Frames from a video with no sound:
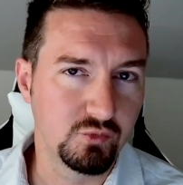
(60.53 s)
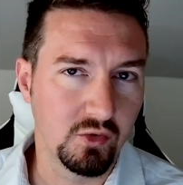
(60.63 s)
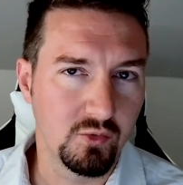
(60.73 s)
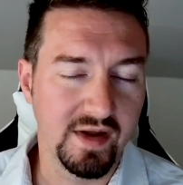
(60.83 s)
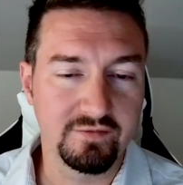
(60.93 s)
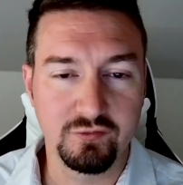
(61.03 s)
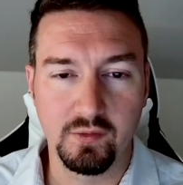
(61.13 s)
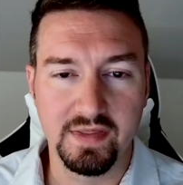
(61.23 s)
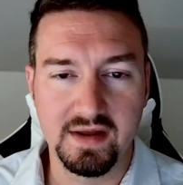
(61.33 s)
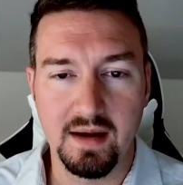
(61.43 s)
real quick
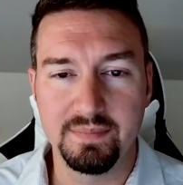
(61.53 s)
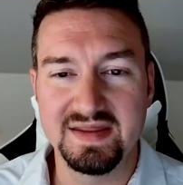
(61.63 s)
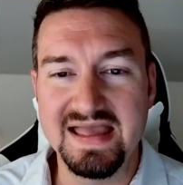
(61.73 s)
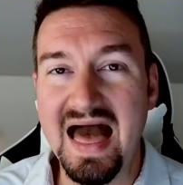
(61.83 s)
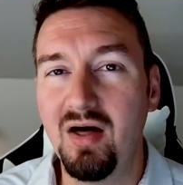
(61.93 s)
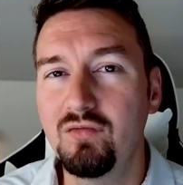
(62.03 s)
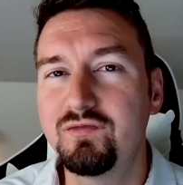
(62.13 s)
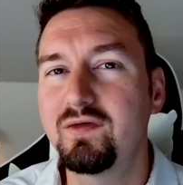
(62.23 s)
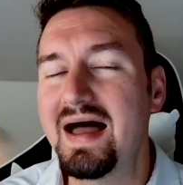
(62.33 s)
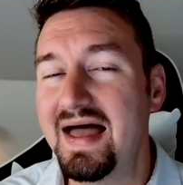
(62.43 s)
for the company
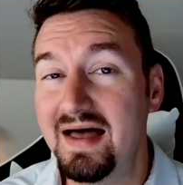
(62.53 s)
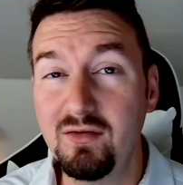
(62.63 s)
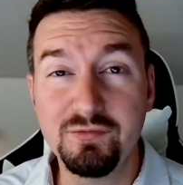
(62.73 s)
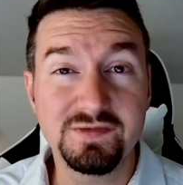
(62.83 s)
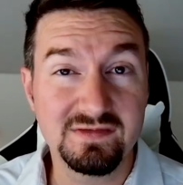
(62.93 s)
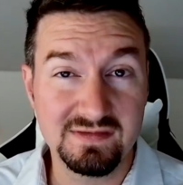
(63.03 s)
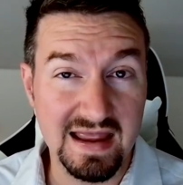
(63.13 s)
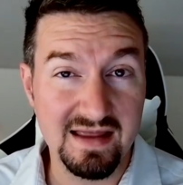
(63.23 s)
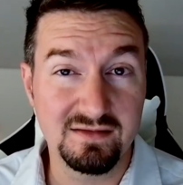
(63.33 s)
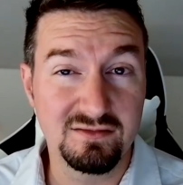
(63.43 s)
ELF. ELF
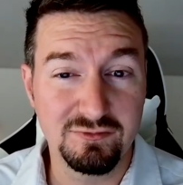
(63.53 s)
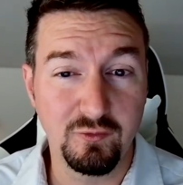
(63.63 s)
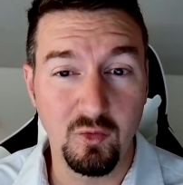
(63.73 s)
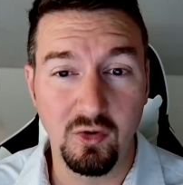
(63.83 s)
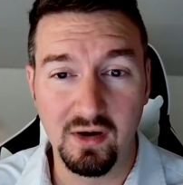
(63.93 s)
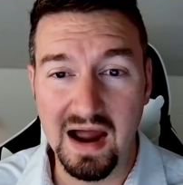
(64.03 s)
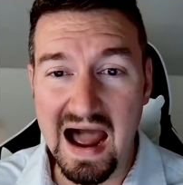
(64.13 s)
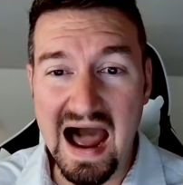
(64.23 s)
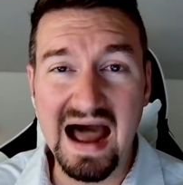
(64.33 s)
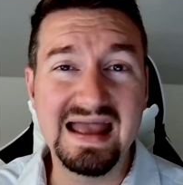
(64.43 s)
stands for
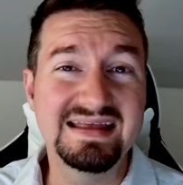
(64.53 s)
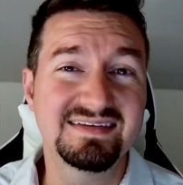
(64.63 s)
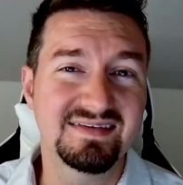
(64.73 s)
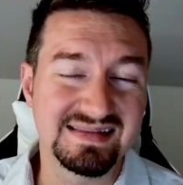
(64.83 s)
Eyes,